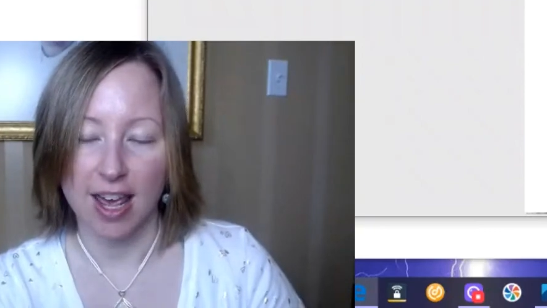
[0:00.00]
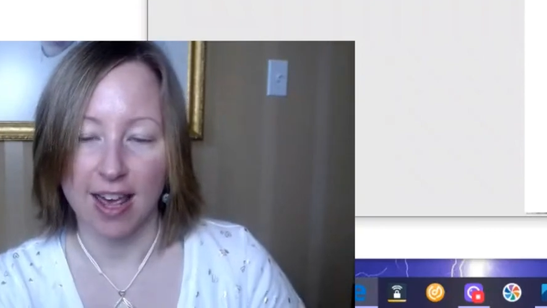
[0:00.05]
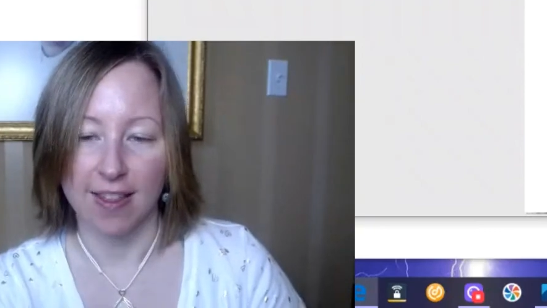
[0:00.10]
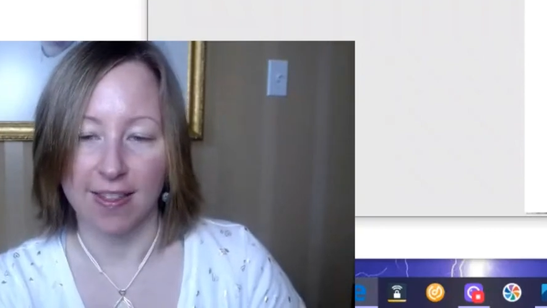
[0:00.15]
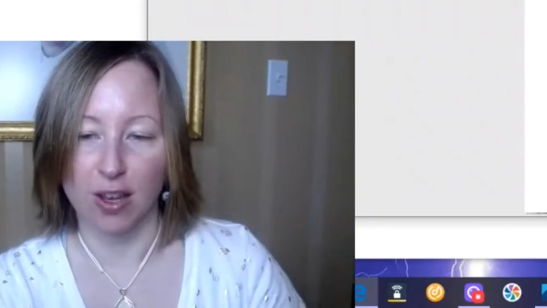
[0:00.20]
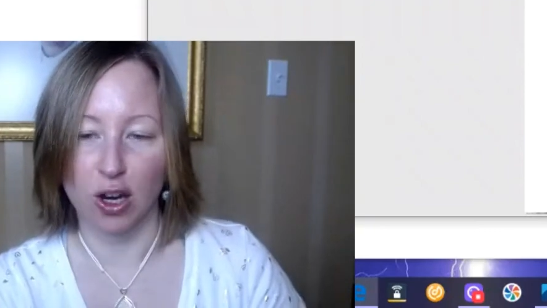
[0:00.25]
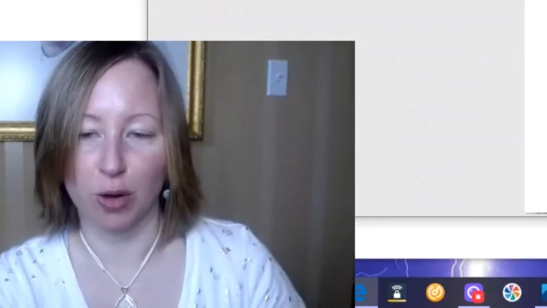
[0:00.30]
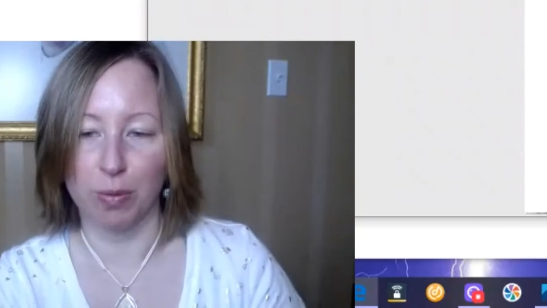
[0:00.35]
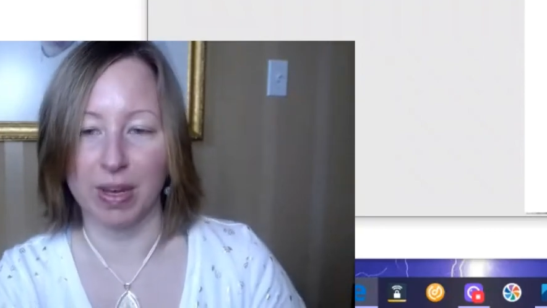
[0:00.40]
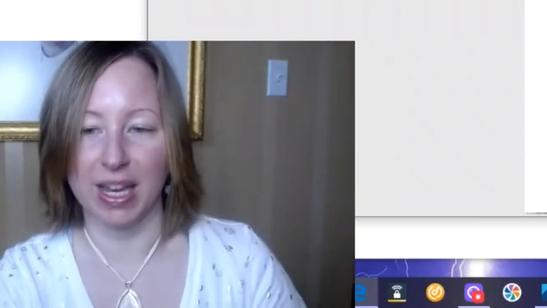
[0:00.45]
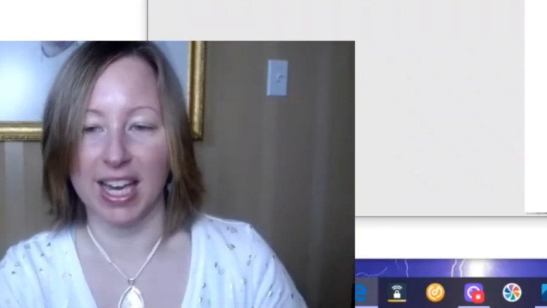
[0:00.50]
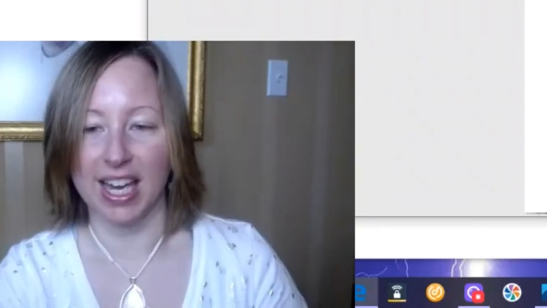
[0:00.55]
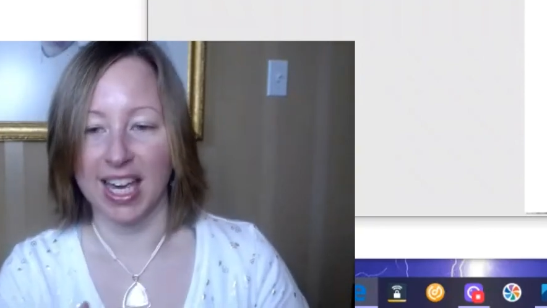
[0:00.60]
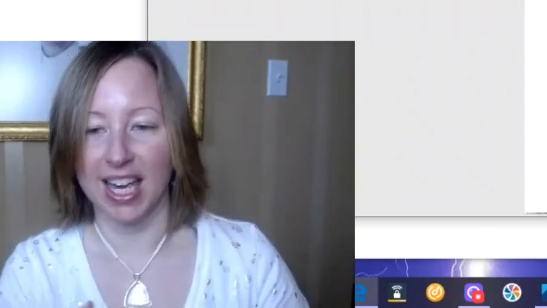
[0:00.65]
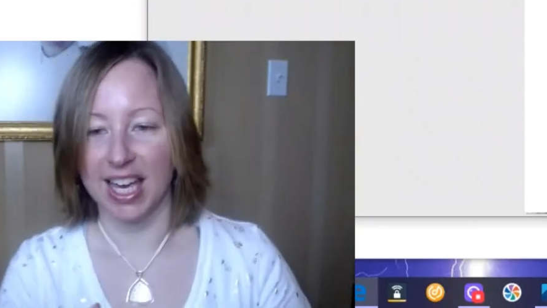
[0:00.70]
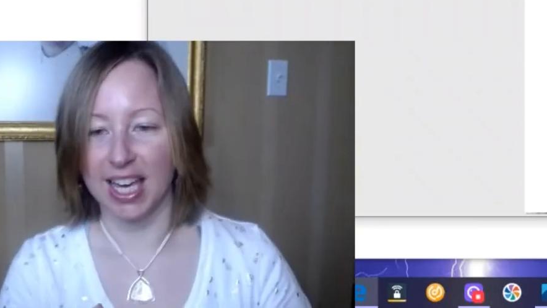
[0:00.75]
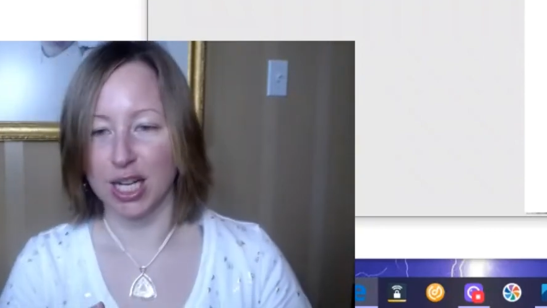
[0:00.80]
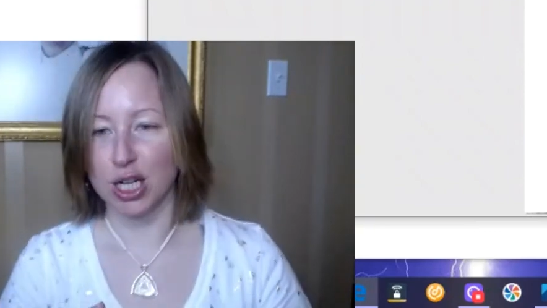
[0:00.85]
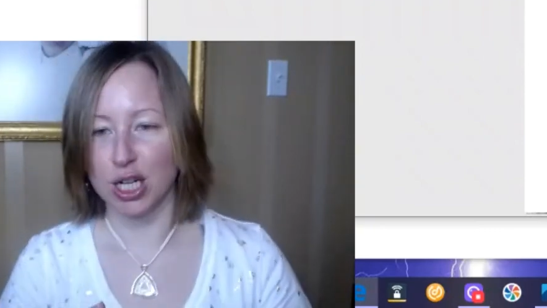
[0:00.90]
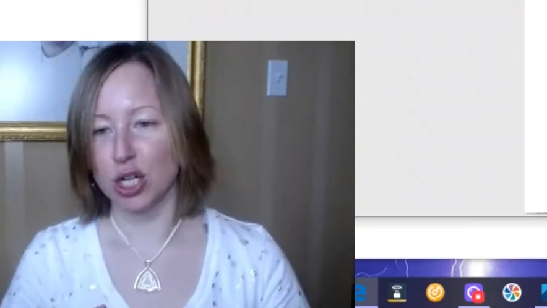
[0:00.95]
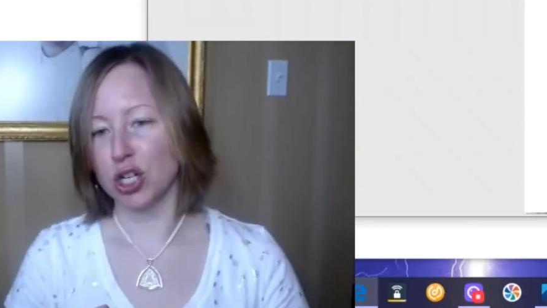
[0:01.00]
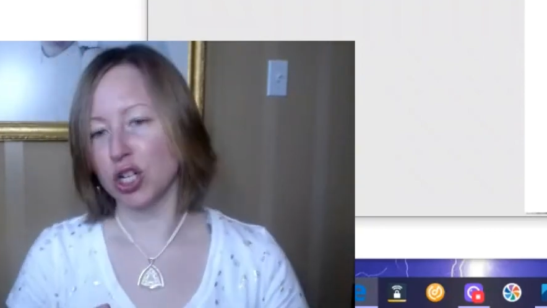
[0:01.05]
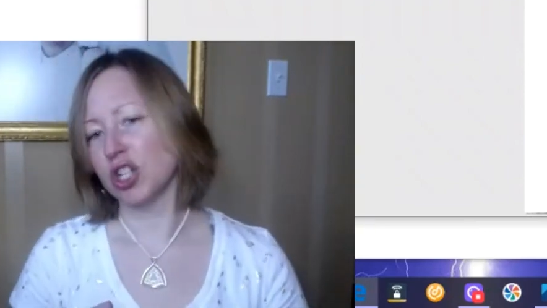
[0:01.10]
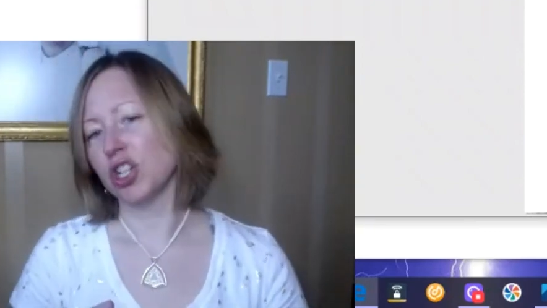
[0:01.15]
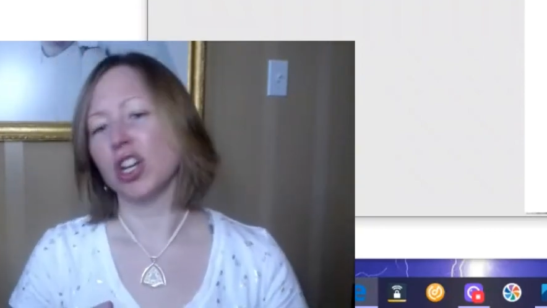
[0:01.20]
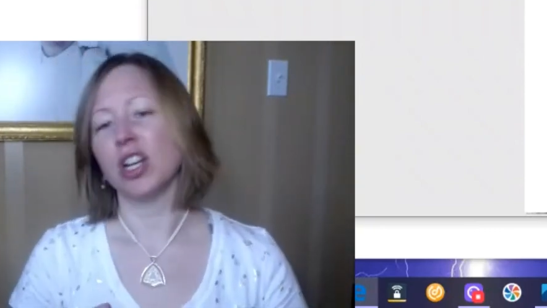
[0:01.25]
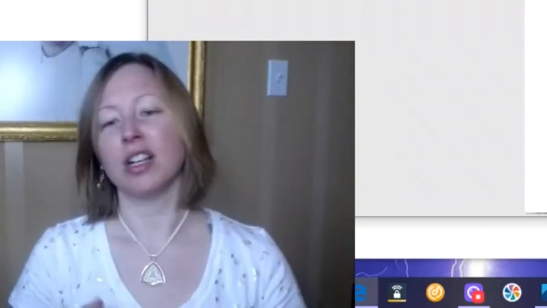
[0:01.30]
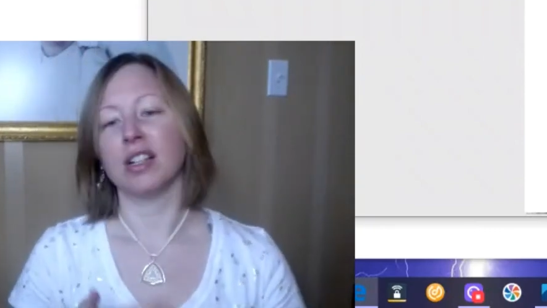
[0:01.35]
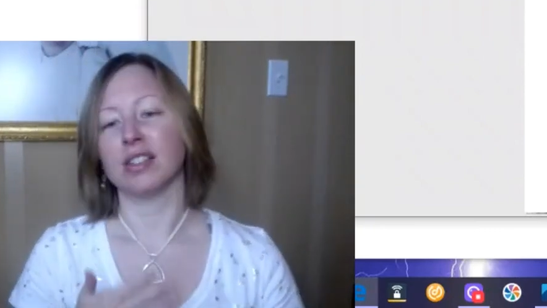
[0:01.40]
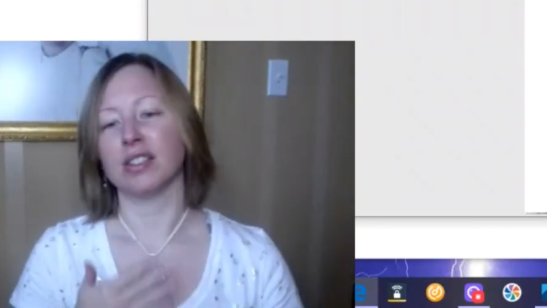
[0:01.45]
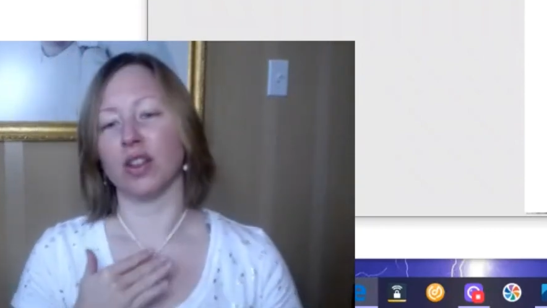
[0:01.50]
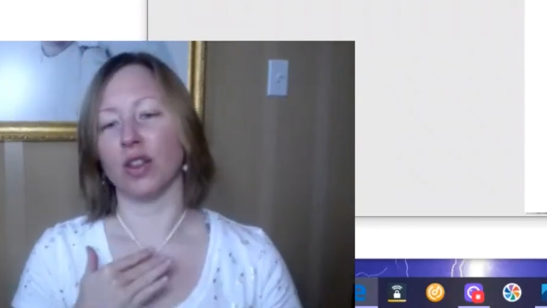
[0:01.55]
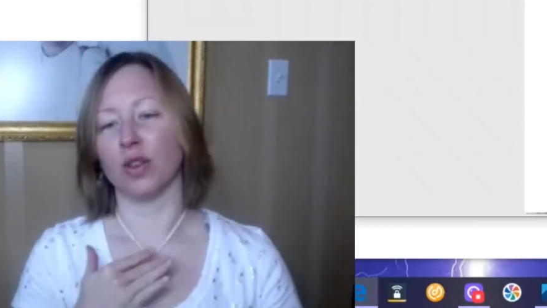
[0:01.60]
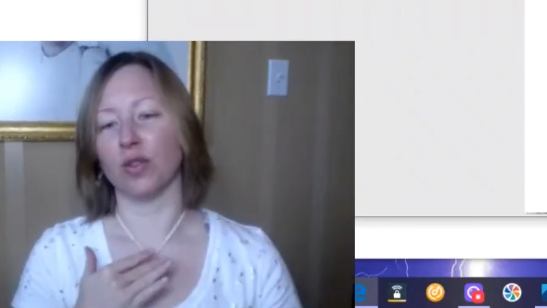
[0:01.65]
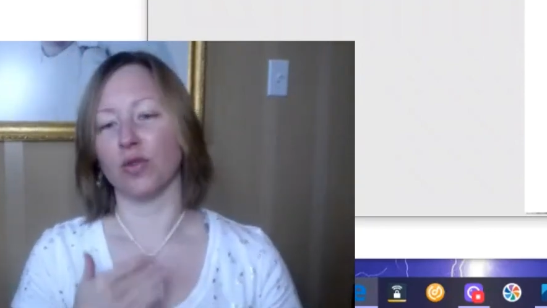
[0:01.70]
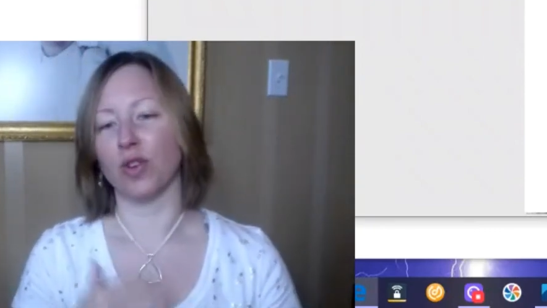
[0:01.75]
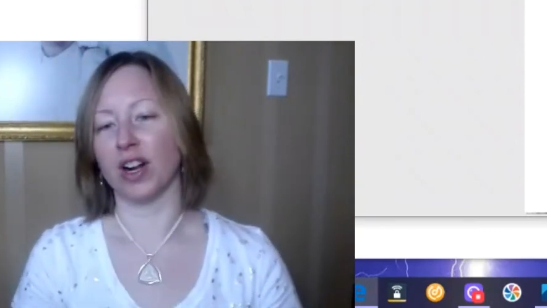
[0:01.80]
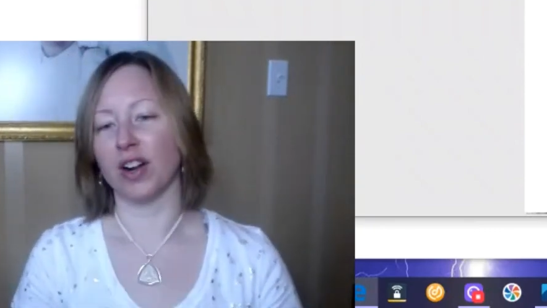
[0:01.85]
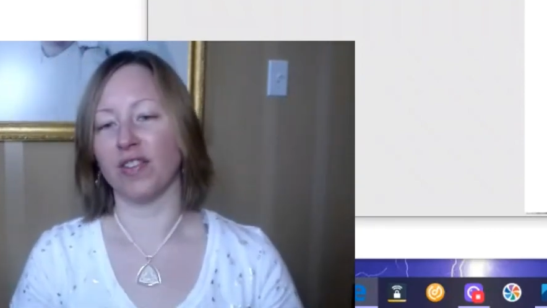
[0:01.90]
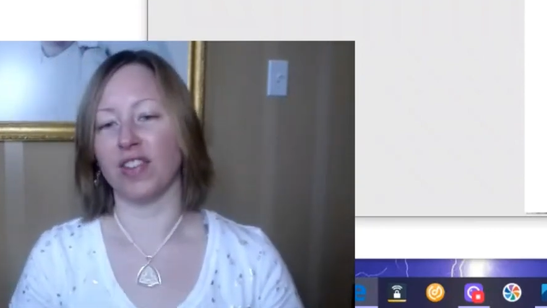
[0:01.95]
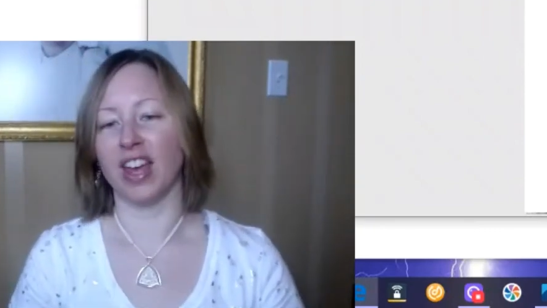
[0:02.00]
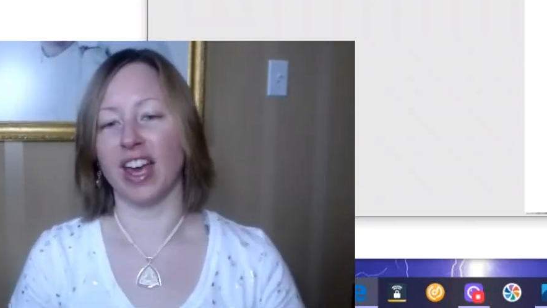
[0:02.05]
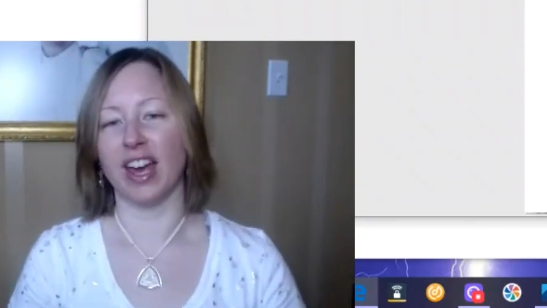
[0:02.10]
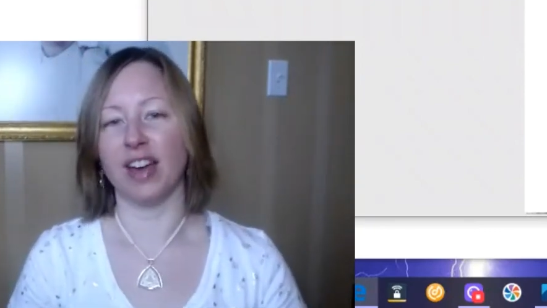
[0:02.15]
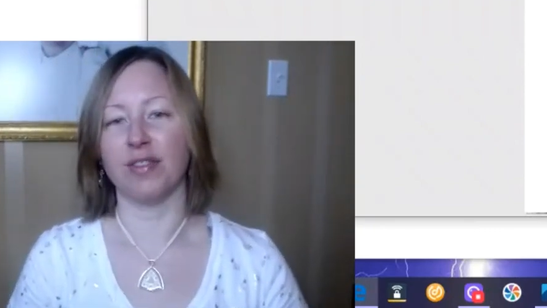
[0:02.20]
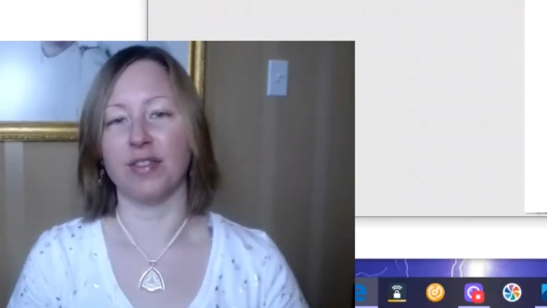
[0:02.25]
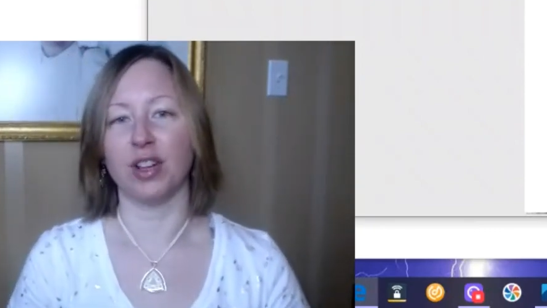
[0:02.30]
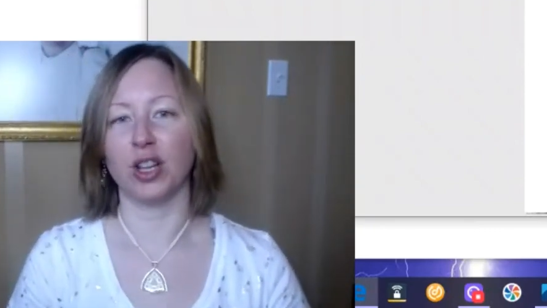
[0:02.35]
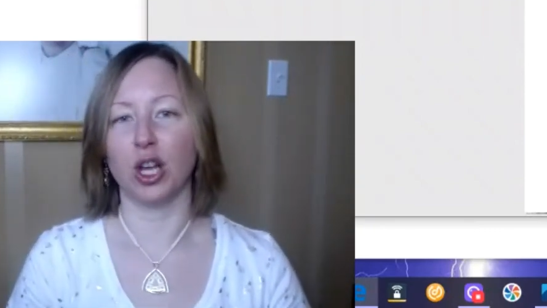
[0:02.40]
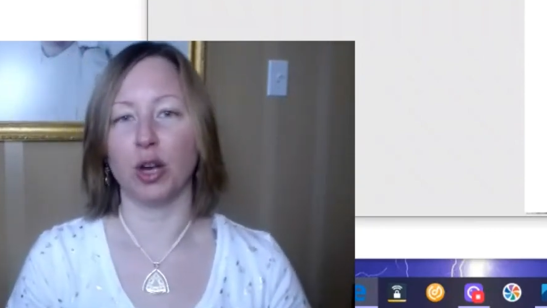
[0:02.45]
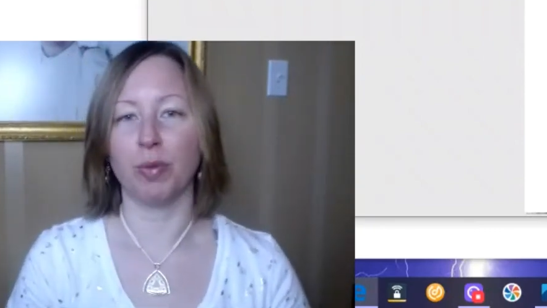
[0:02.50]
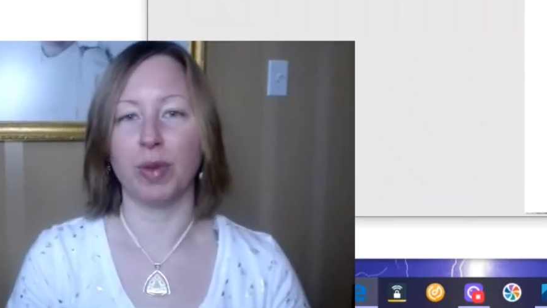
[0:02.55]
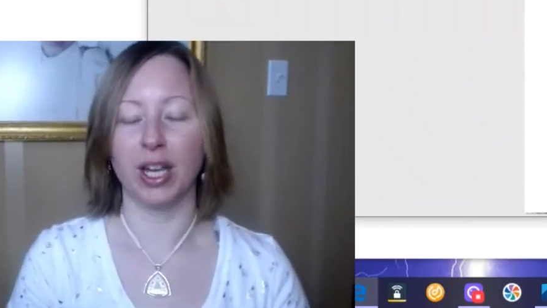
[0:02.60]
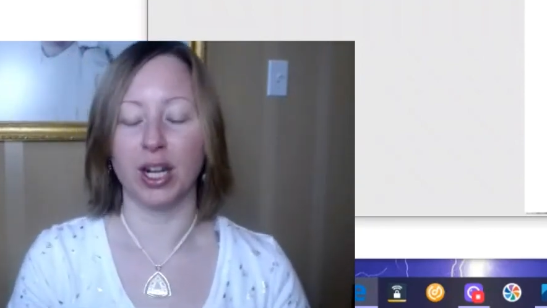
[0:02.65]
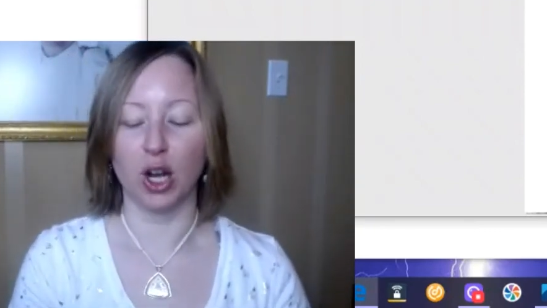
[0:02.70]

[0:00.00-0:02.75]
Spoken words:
There'll be a hinge, so the front of the envelope can